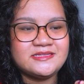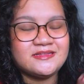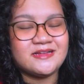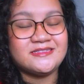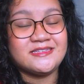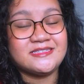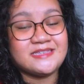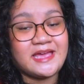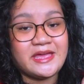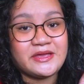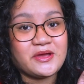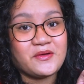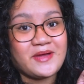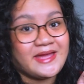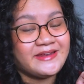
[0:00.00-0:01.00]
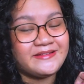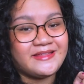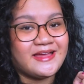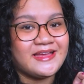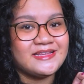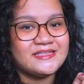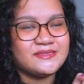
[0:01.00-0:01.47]
Not to
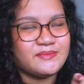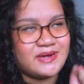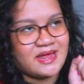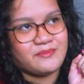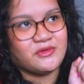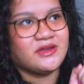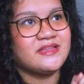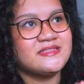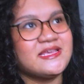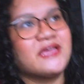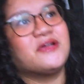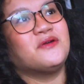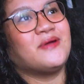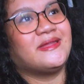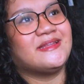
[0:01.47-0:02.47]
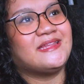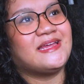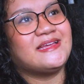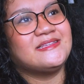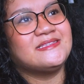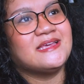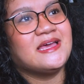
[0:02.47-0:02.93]
psychoanalyze, but I'm gonna
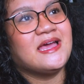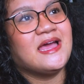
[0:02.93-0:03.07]
psychoanalyze.